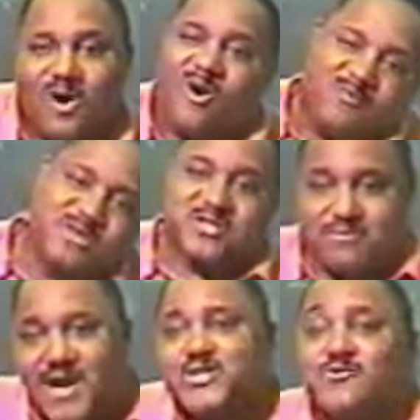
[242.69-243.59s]
Oh,
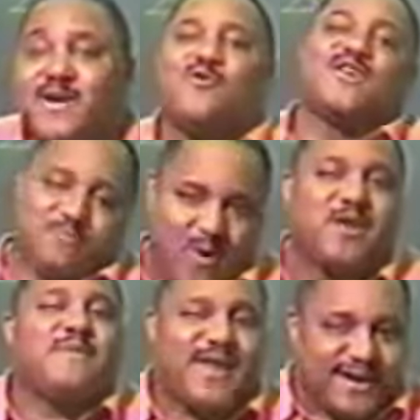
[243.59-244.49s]
Mr. Macho Man, oh,
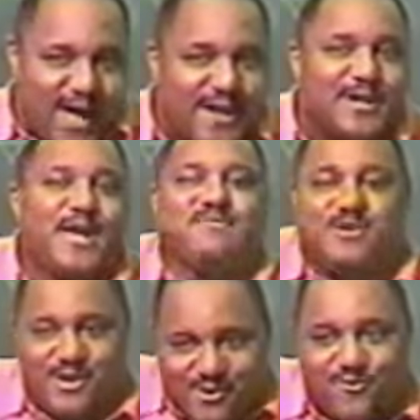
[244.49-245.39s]
wait about a
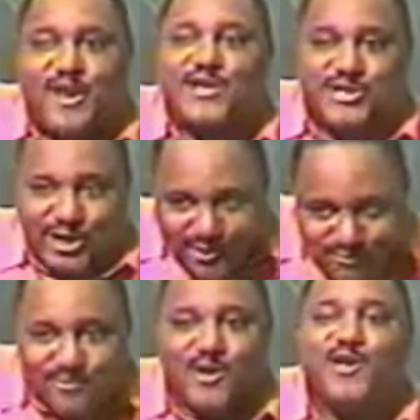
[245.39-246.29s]
goddamn year on that
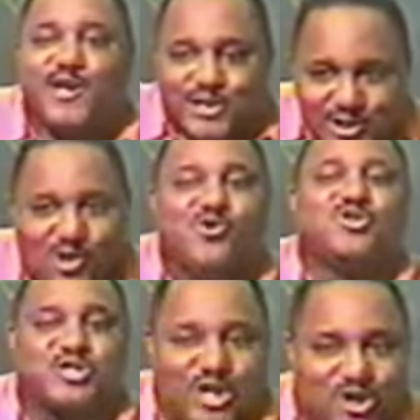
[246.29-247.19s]
shit. And see
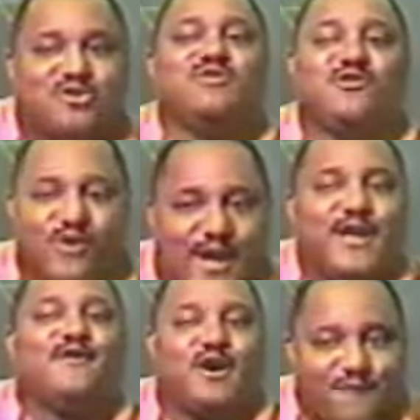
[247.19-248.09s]
who still be
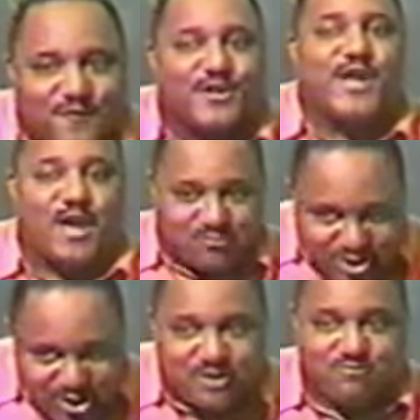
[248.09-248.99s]
ready up for the damn
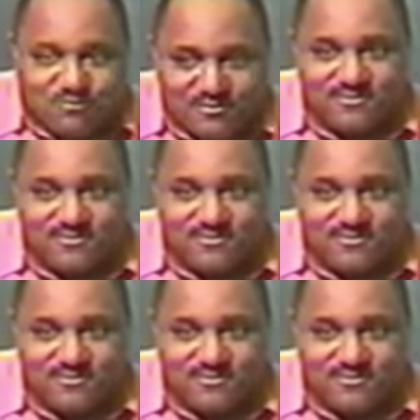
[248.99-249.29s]
shit.